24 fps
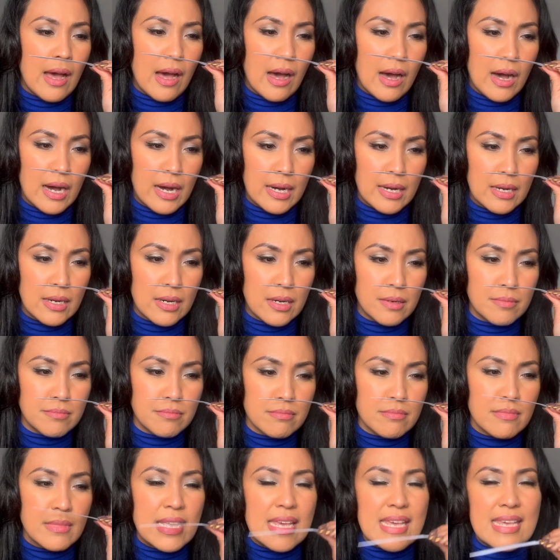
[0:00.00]
Um,
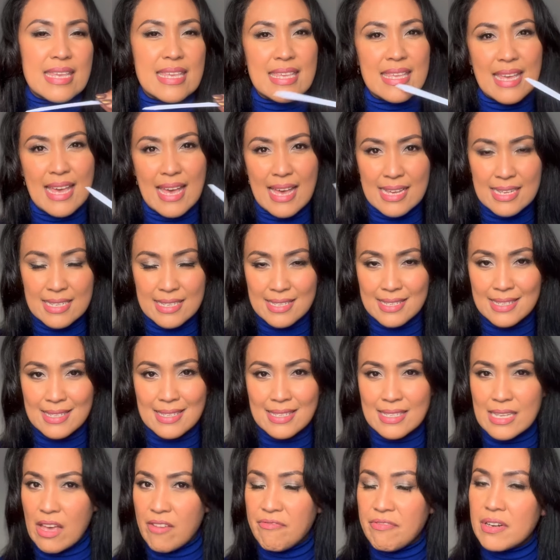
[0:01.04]
Yes,
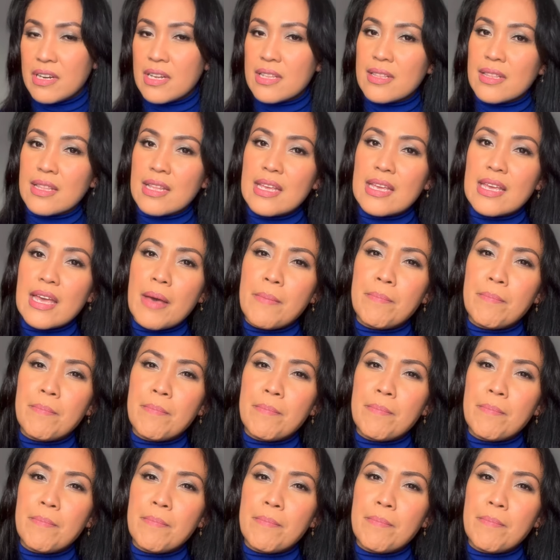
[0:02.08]
definitely.